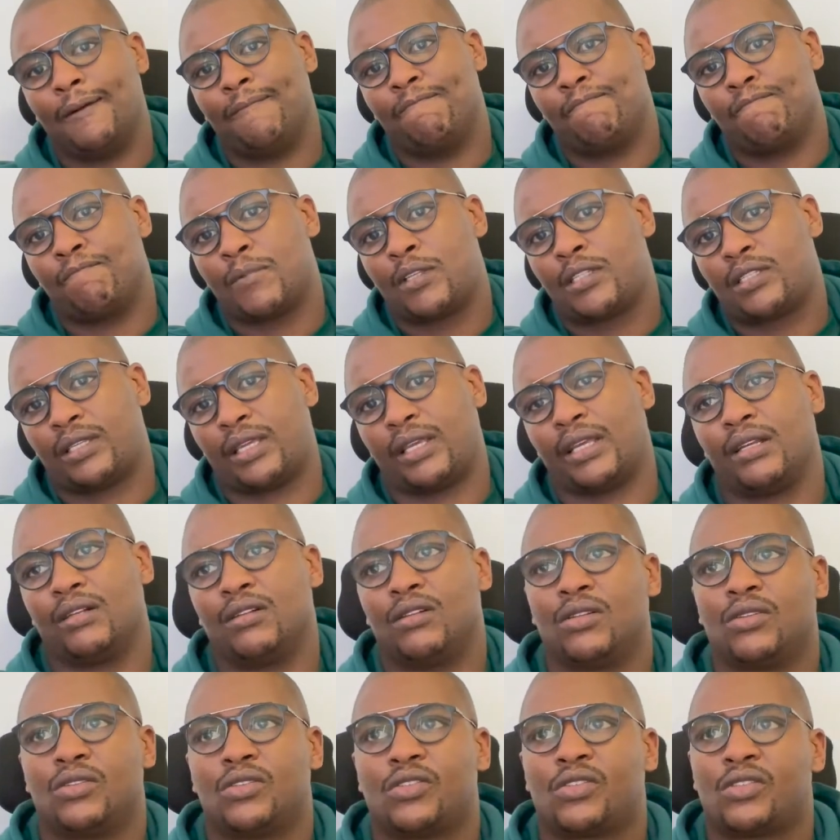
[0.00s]

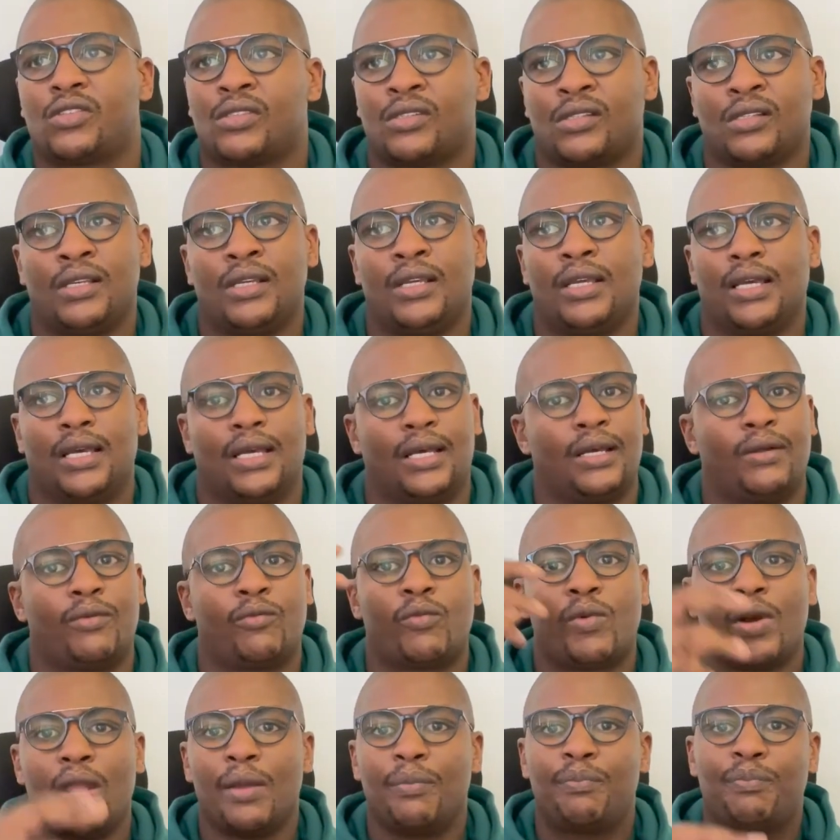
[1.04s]
sales
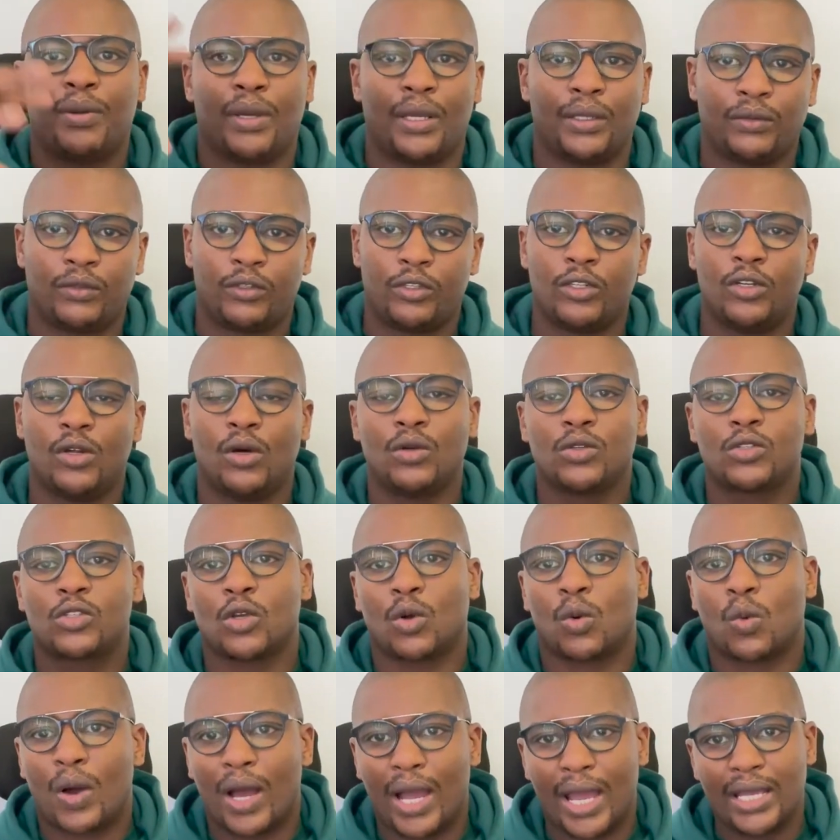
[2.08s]
rep, so
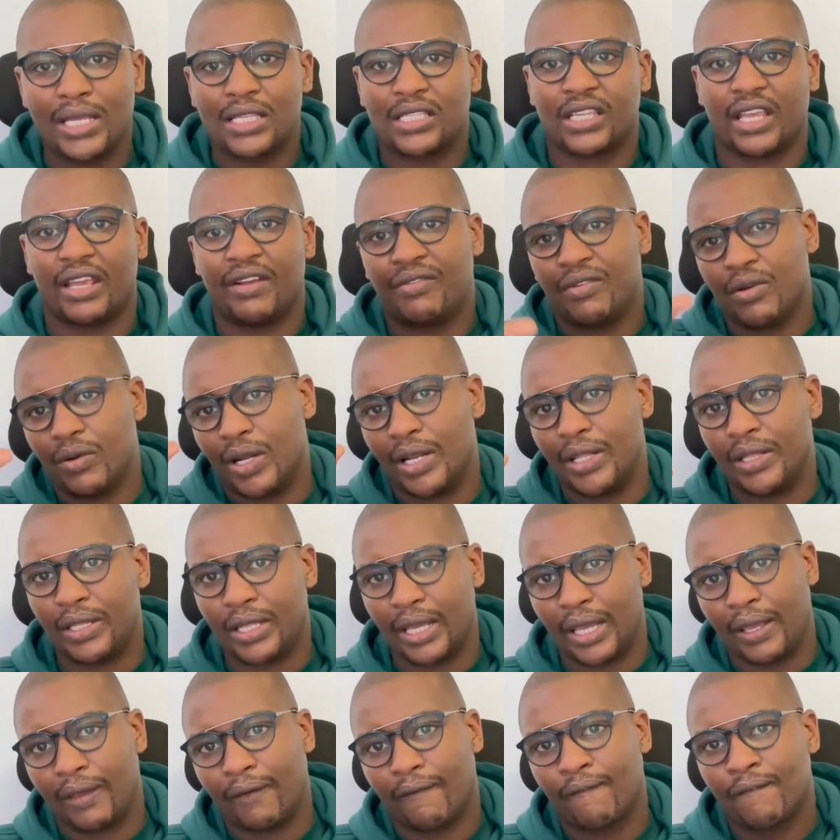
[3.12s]
why is everyone
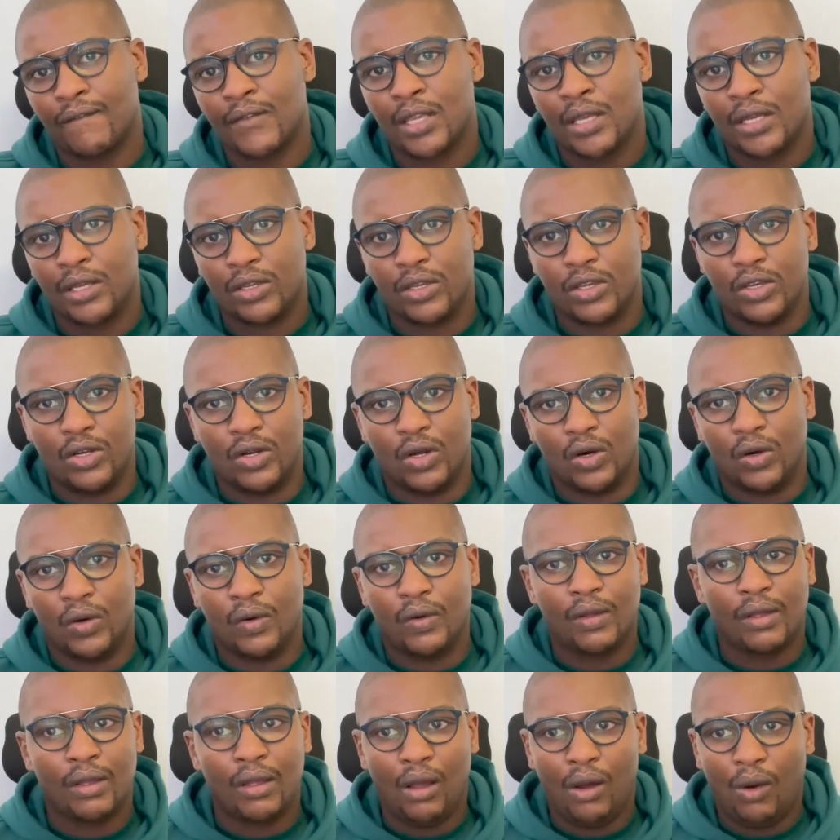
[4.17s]
there?
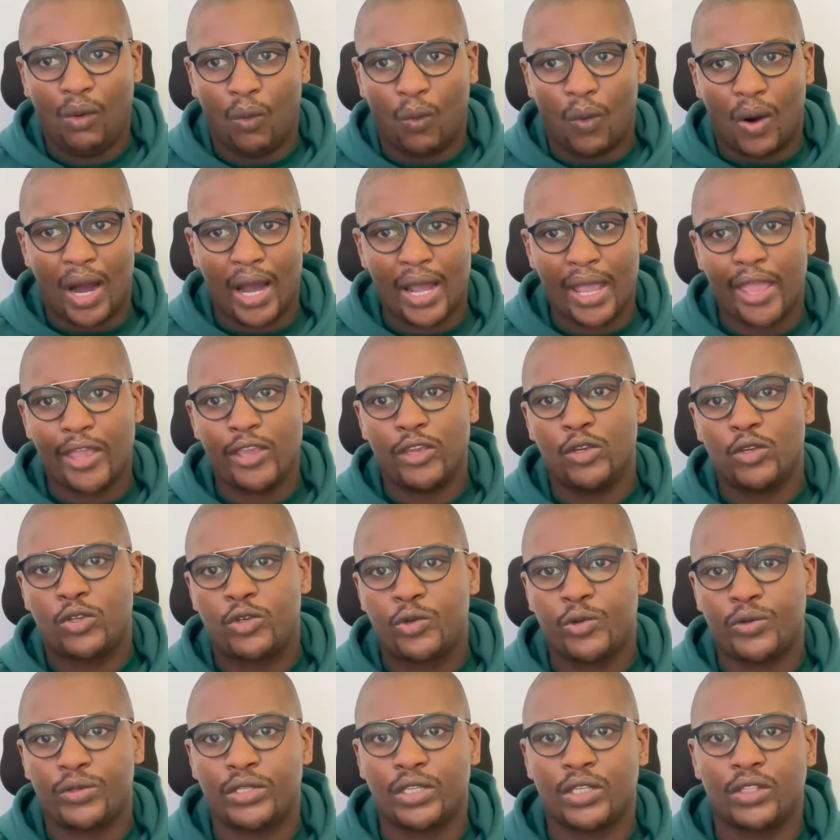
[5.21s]
Why are you
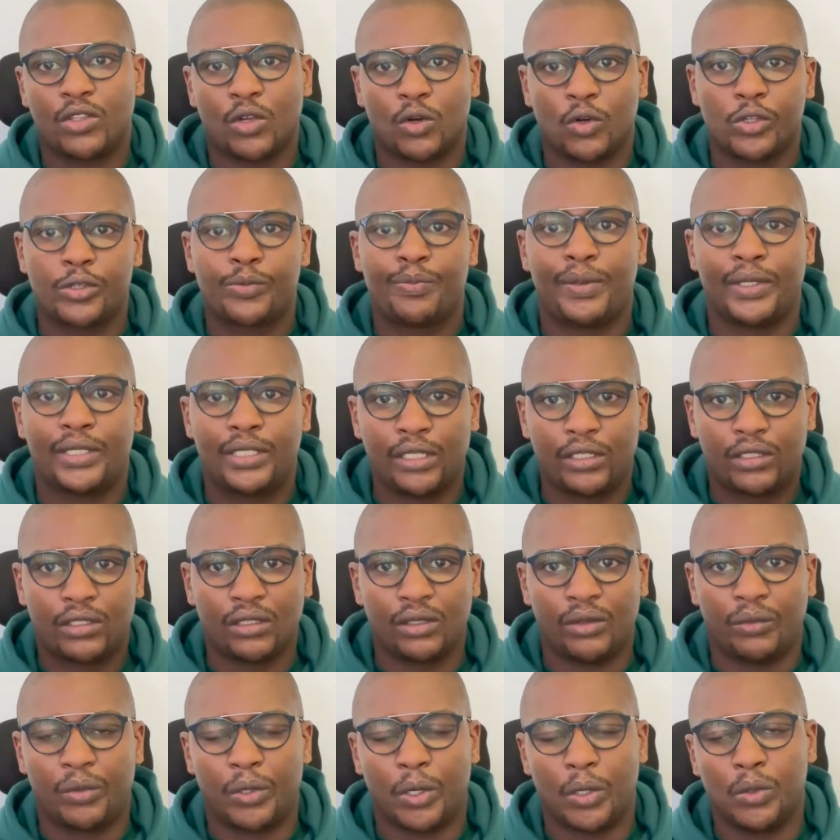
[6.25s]
choosing those particular
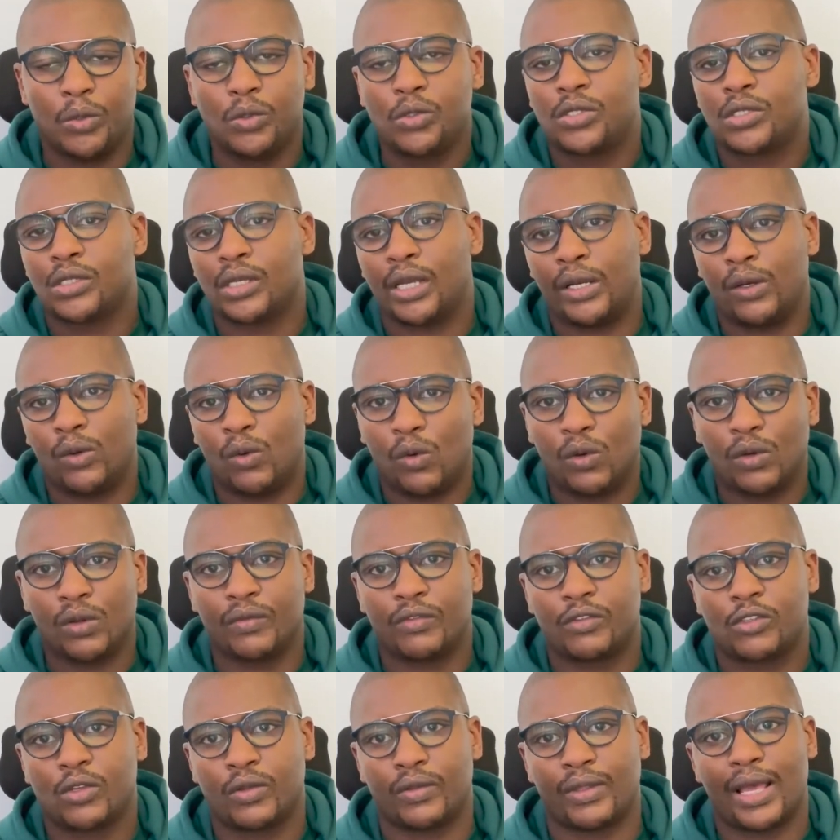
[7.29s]
roles and
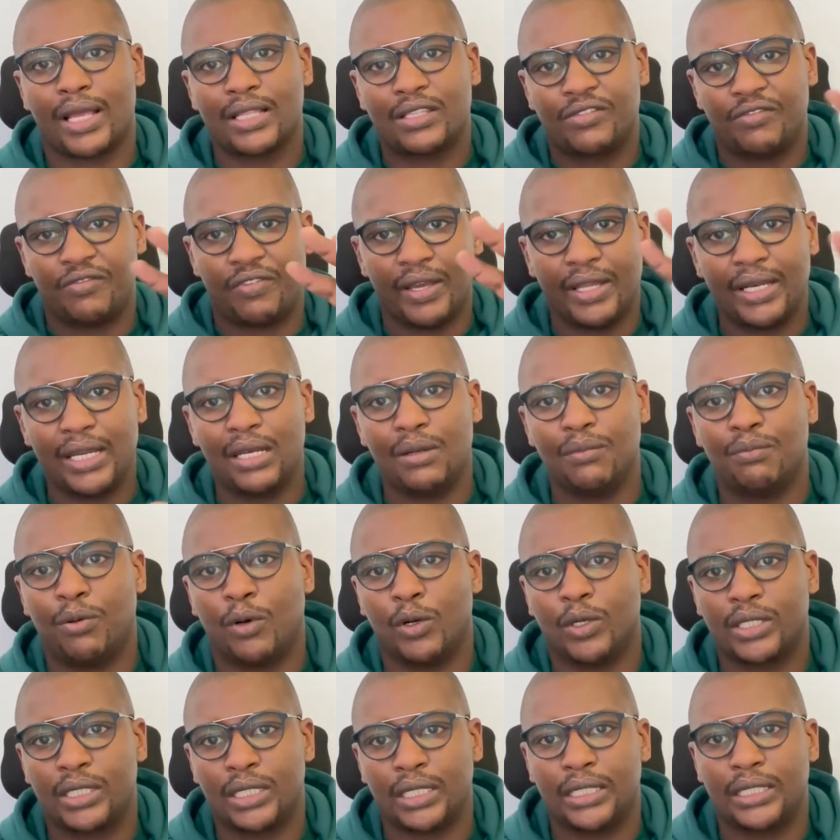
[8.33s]
so that's very
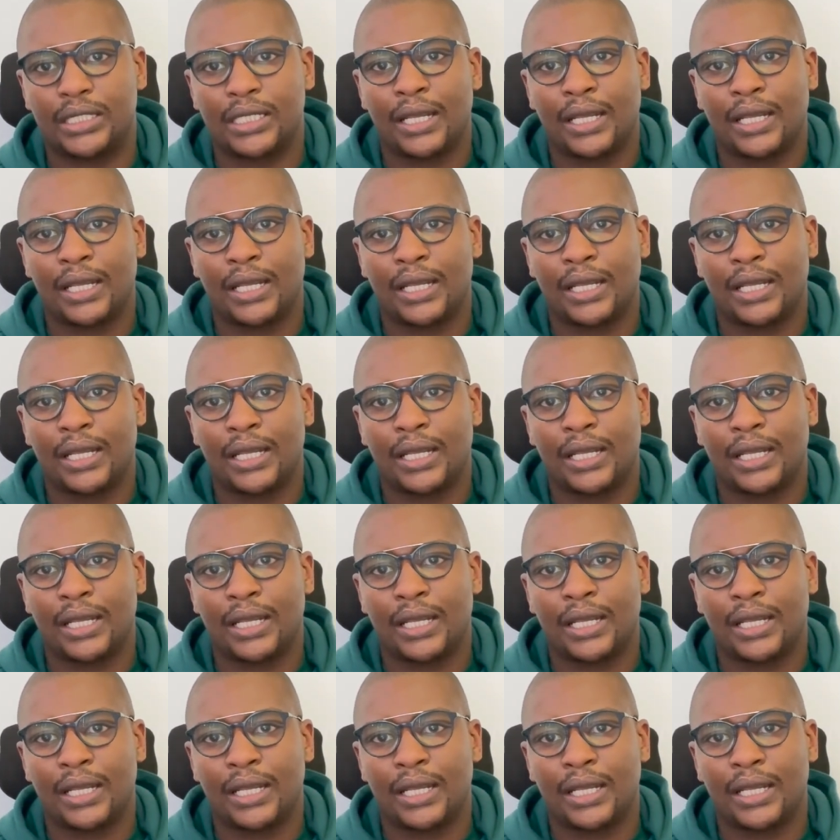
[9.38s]
important